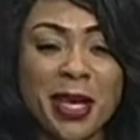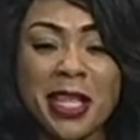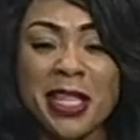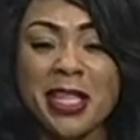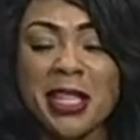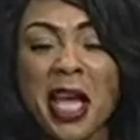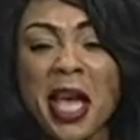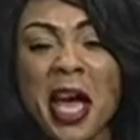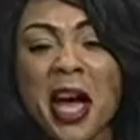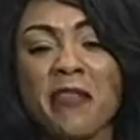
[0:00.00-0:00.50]

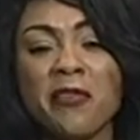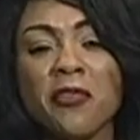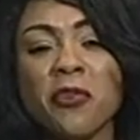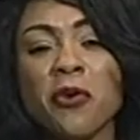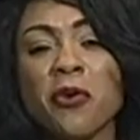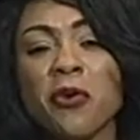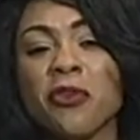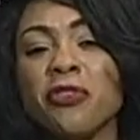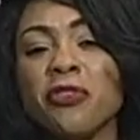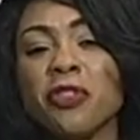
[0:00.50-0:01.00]
They have no
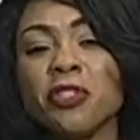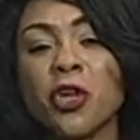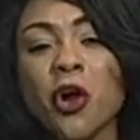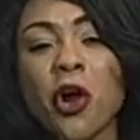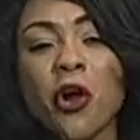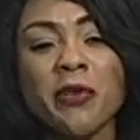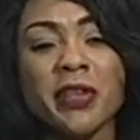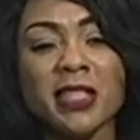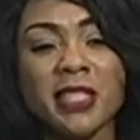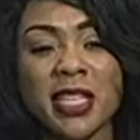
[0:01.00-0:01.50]

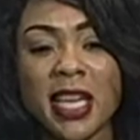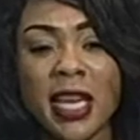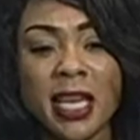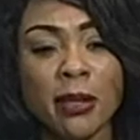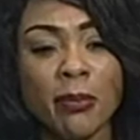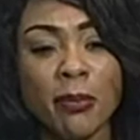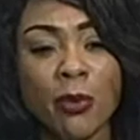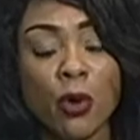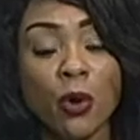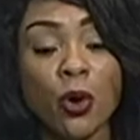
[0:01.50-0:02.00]
authority
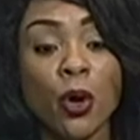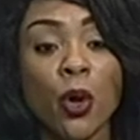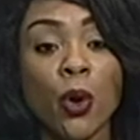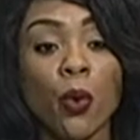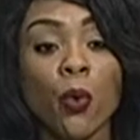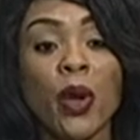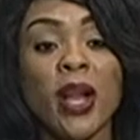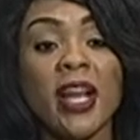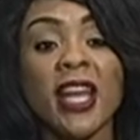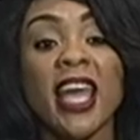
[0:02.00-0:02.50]
anymore.
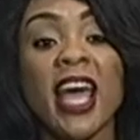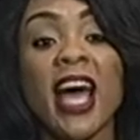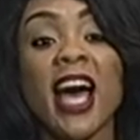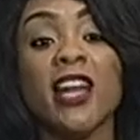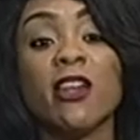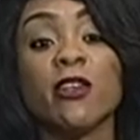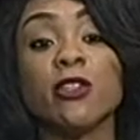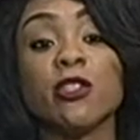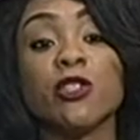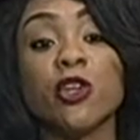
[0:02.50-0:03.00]
When they
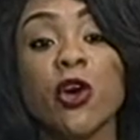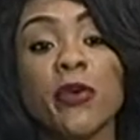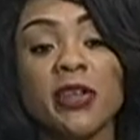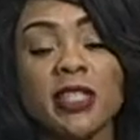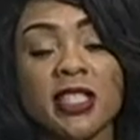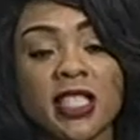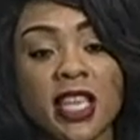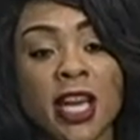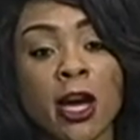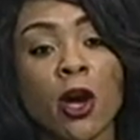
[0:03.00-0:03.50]
had
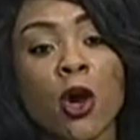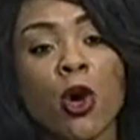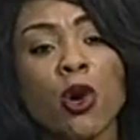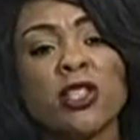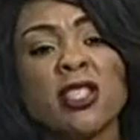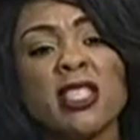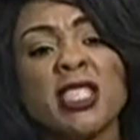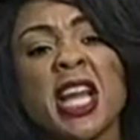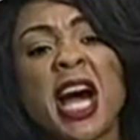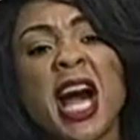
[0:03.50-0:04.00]
authority and
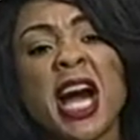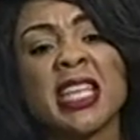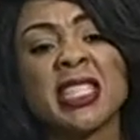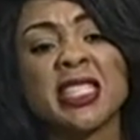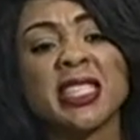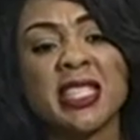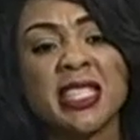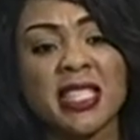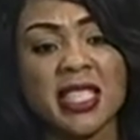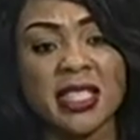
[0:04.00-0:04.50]
causing
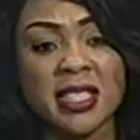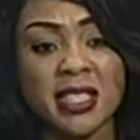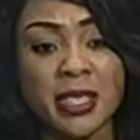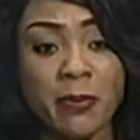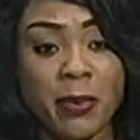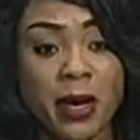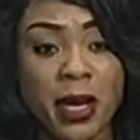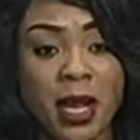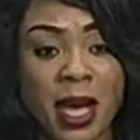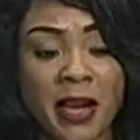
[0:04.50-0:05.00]
accidents in
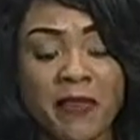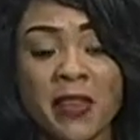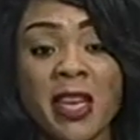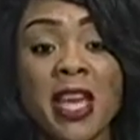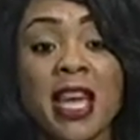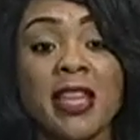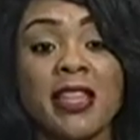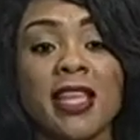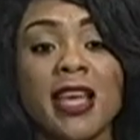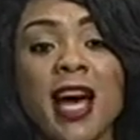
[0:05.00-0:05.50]
my life,
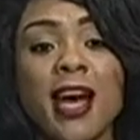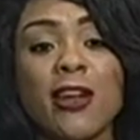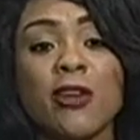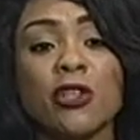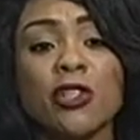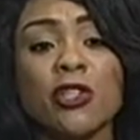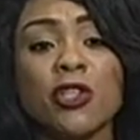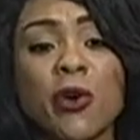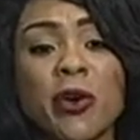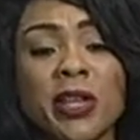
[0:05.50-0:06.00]
they had
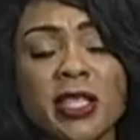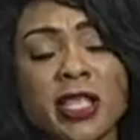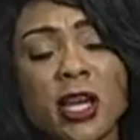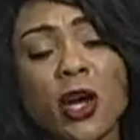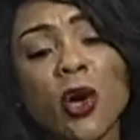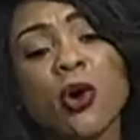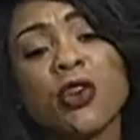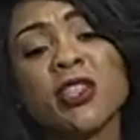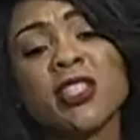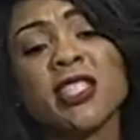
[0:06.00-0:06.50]
authority and causing